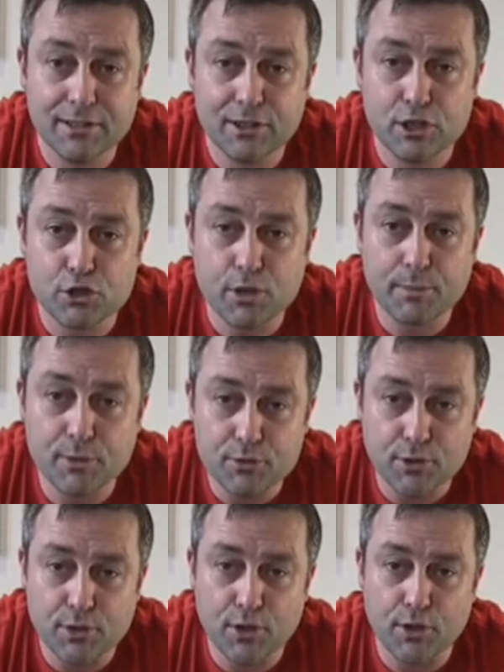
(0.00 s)
contribute
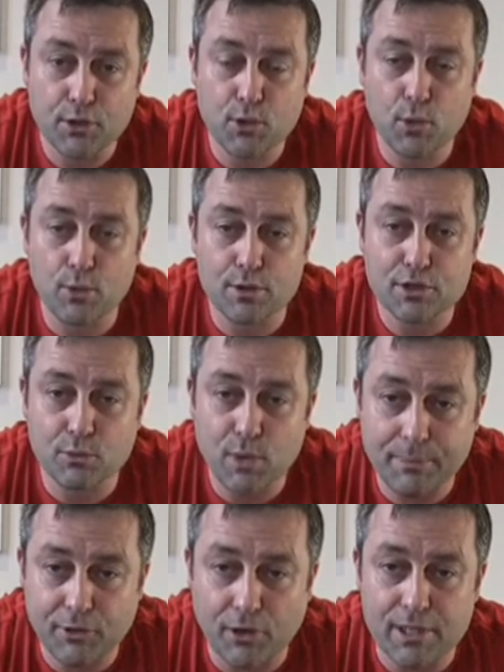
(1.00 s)
to the Corked
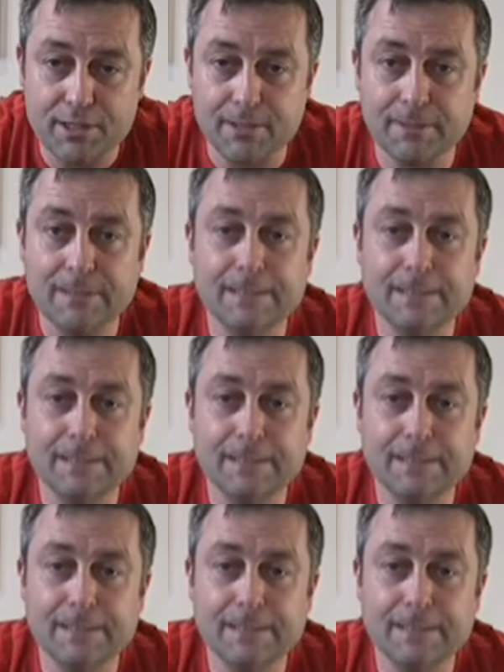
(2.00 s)
website.